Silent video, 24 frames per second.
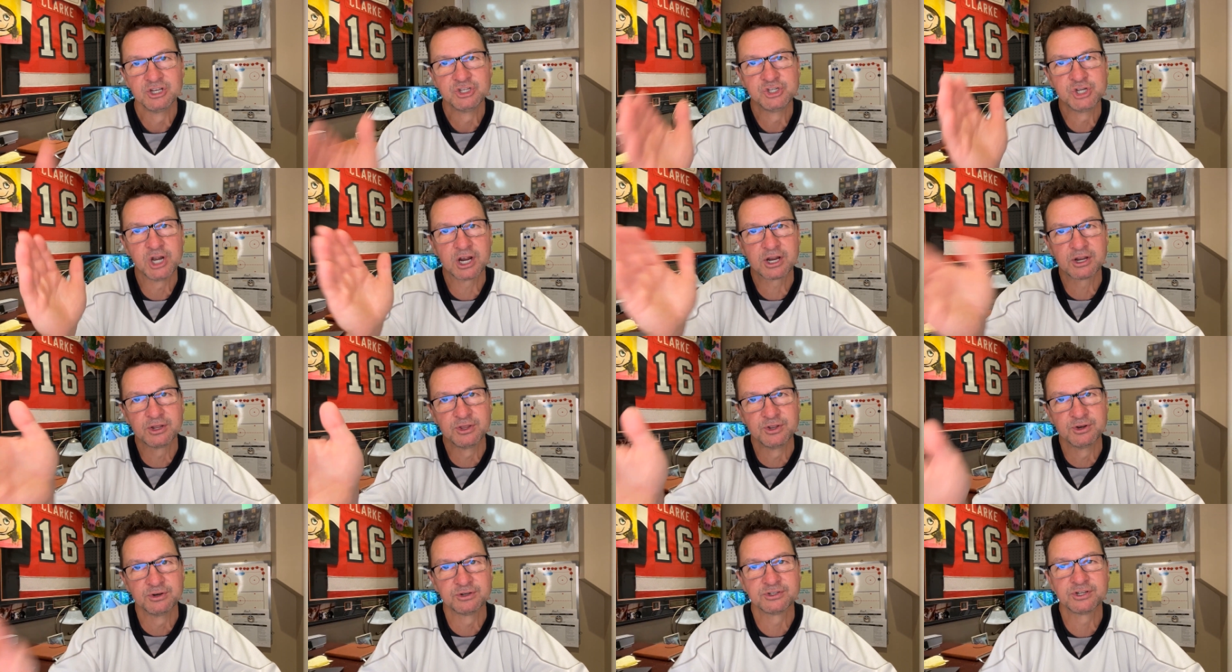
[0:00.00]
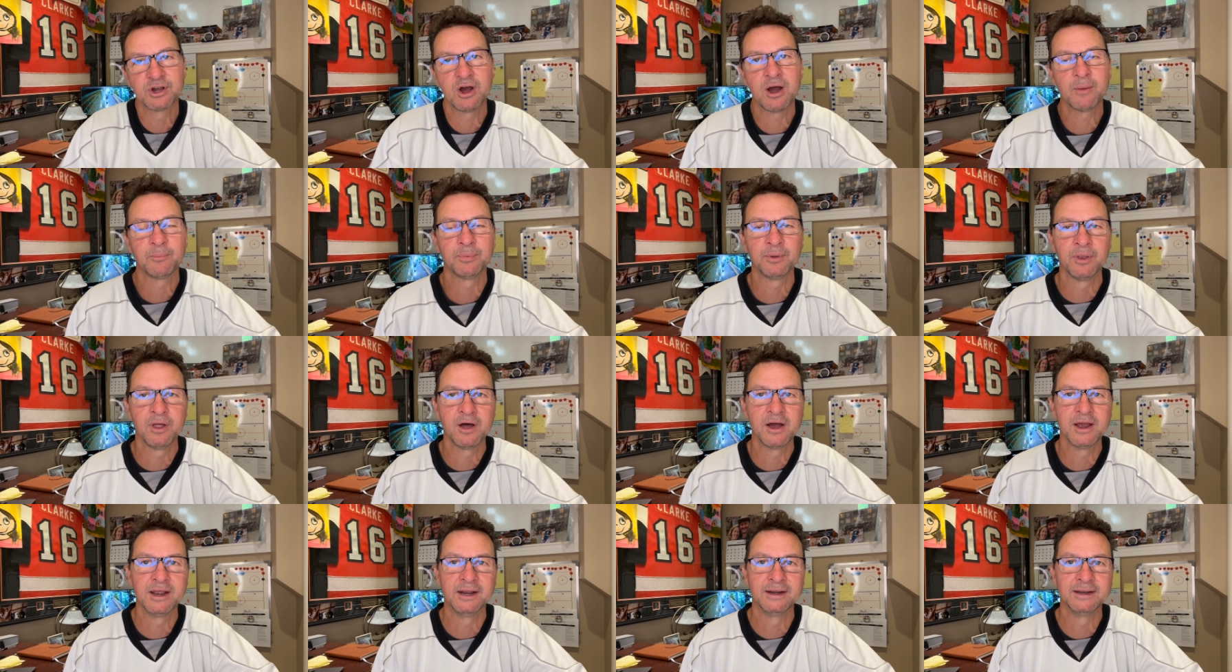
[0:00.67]
checking their top
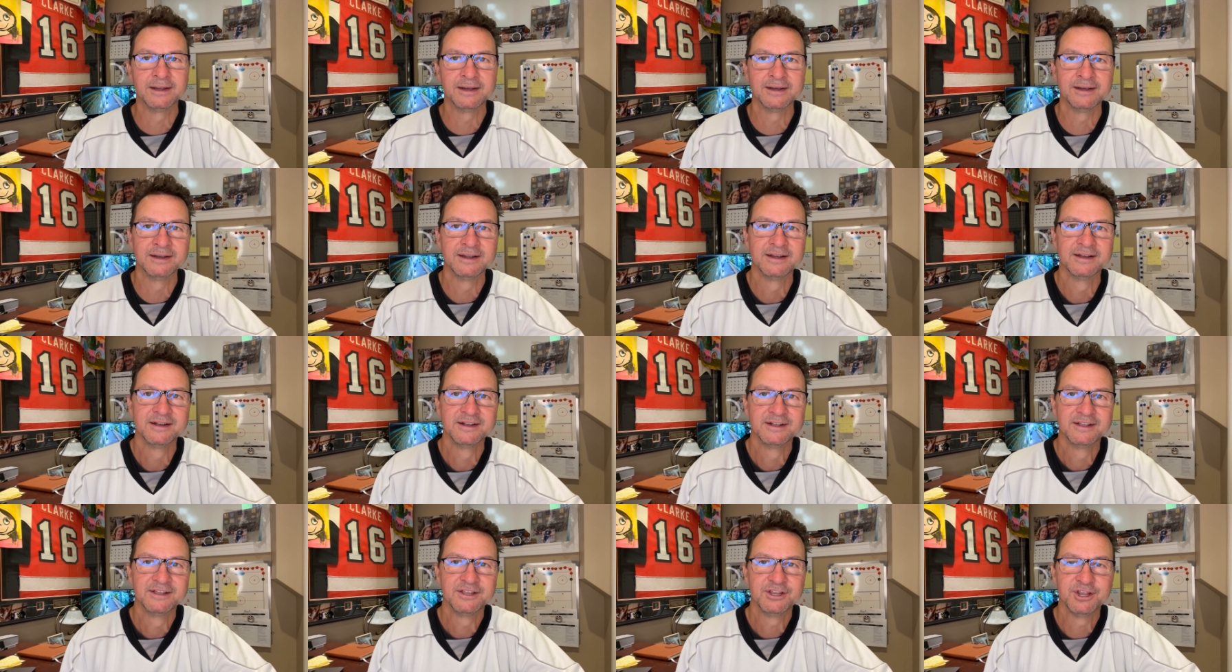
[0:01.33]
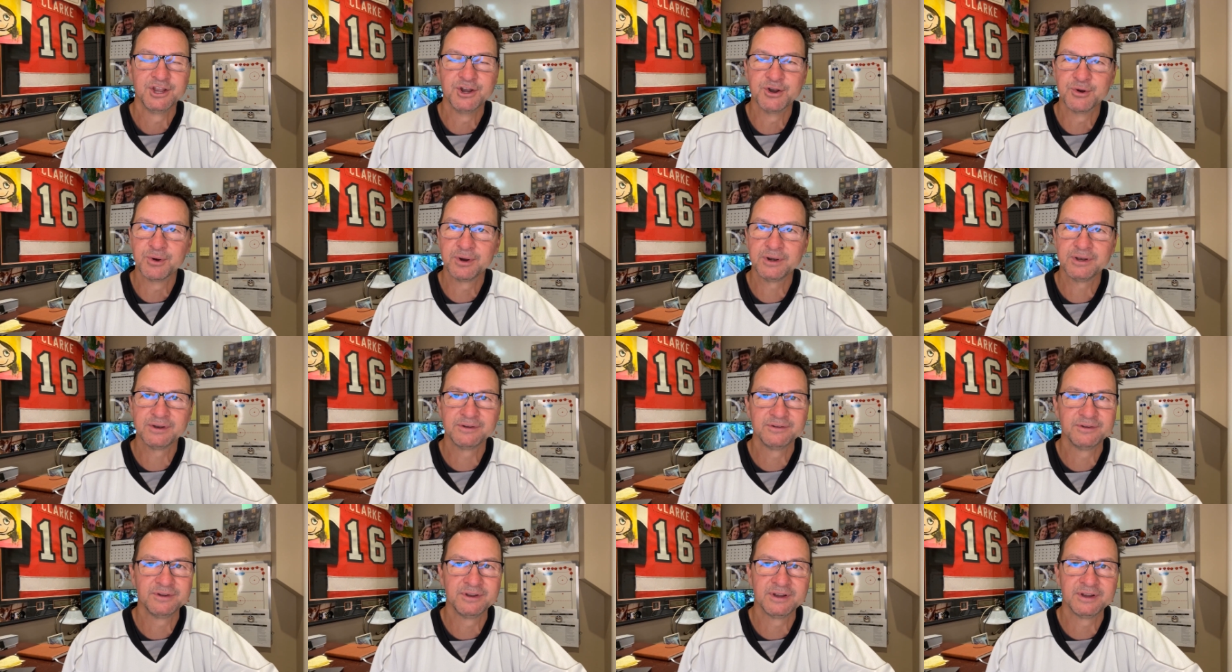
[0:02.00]
line. And you know what?